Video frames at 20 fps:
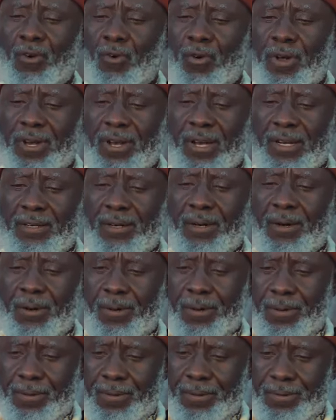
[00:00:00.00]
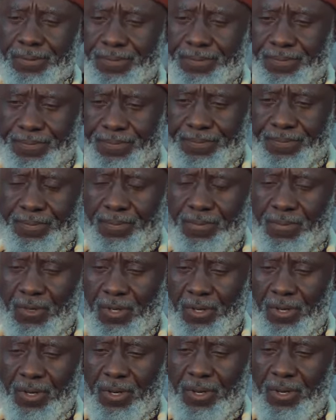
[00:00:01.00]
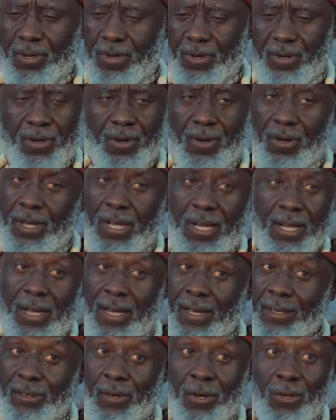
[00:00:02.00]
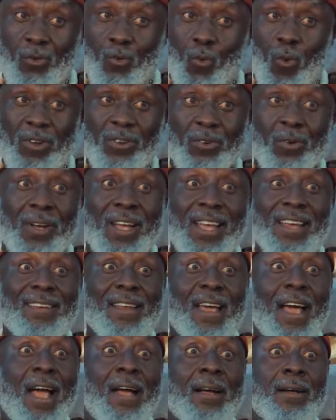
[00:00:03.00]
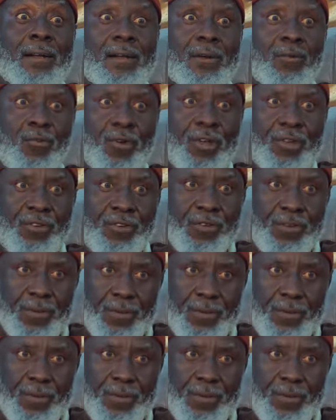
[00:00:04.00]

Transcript: He will not go. Okoye, I don't want to get angry with